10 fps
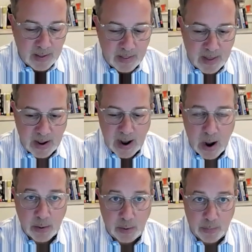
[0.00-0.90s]
then
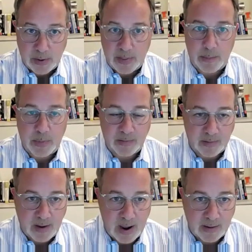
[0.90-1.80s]
how do you build that
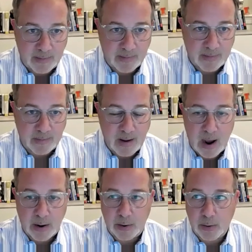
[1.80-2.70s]
business case?
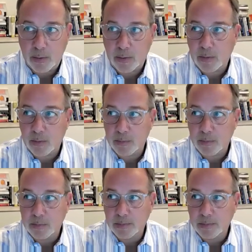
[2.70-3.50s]
How do you